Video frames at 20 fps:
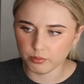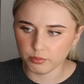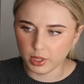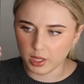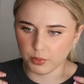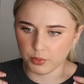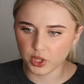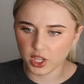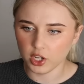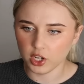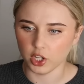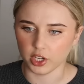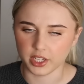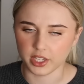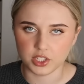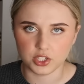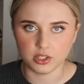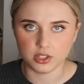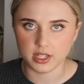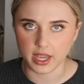People then look
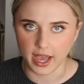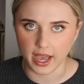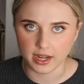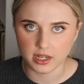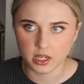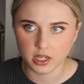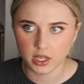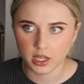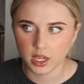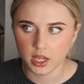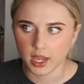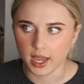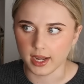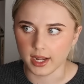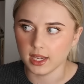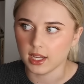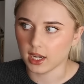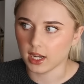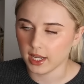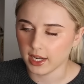into your dad,
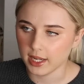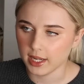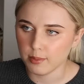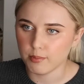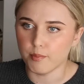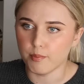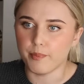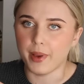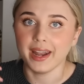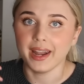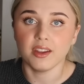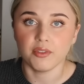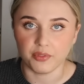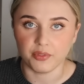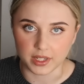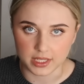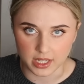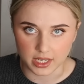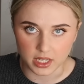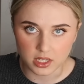and he clearly
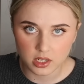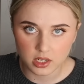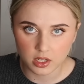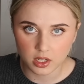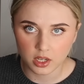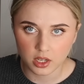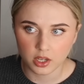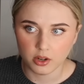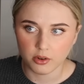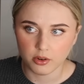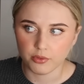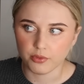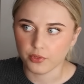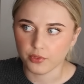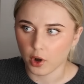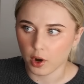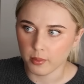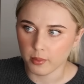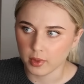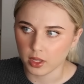benefited
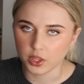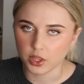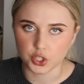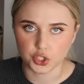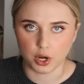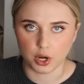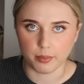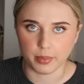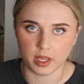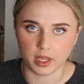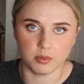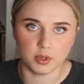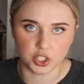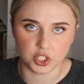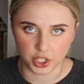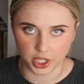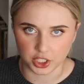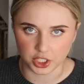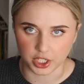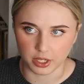from the Trump
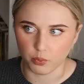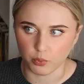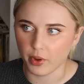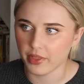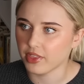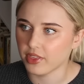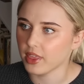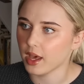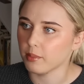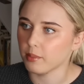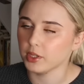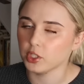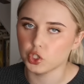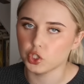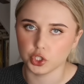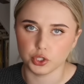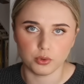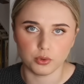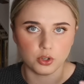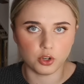administration. Whether that be
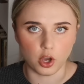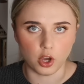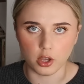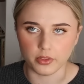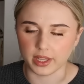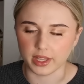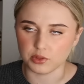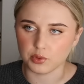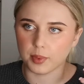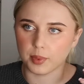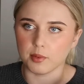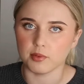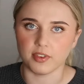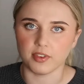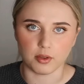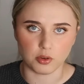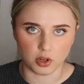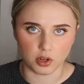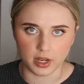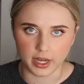true or not, that's what people
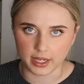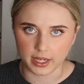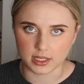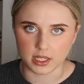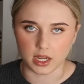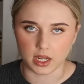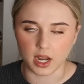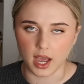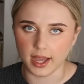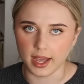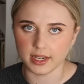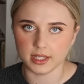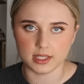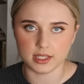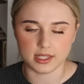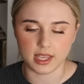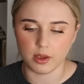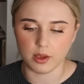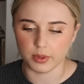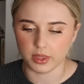found on LinkedIn. I didn't
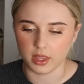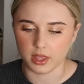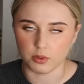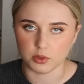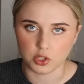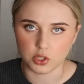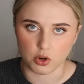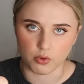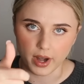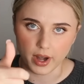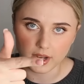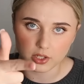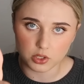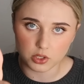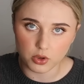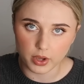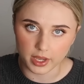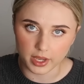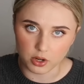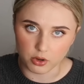say whether that was correct
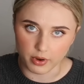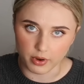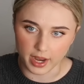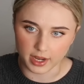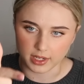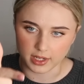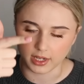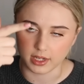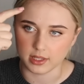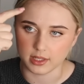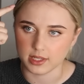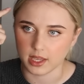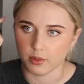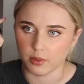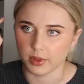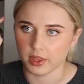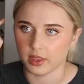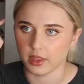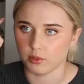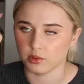or incorrect. I didn't say
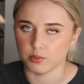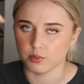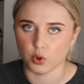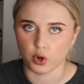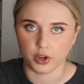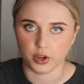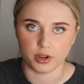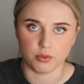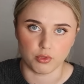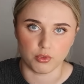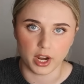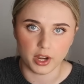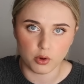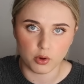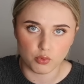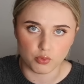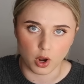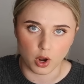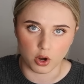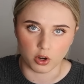whether that was morally right
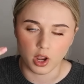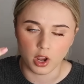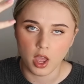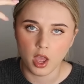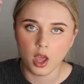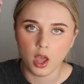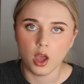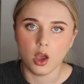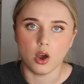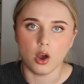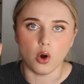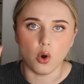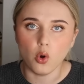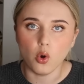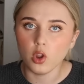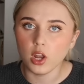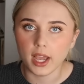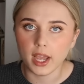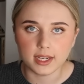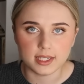or wrong.
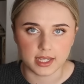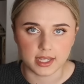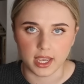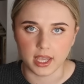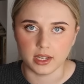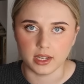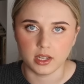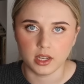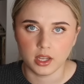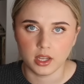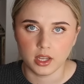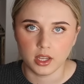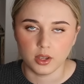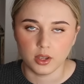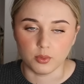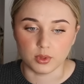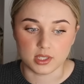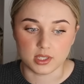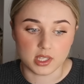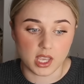All I did
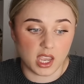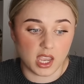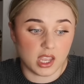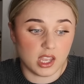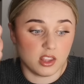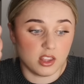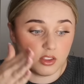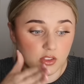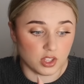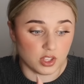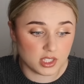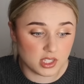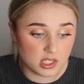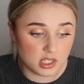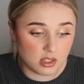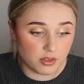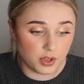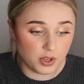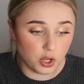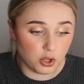was say, this
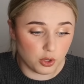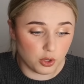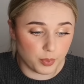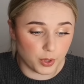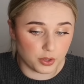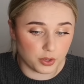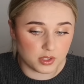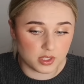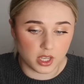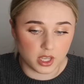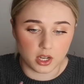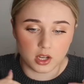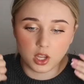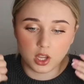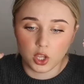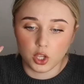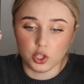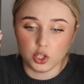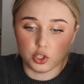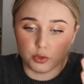is the video you posted.
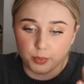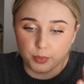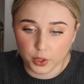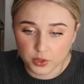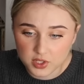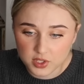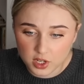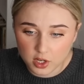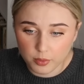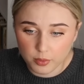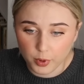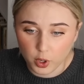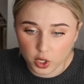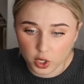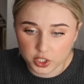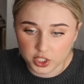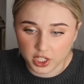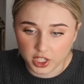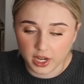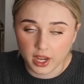You posted an
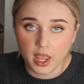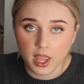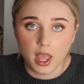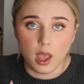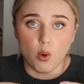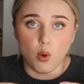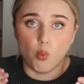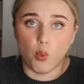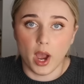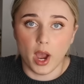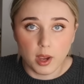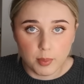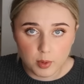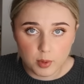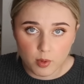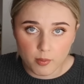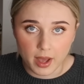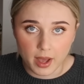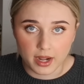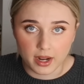apology. And why are
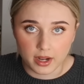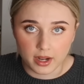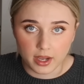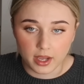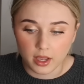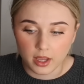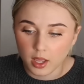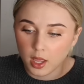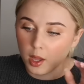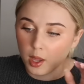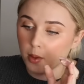people mad at it?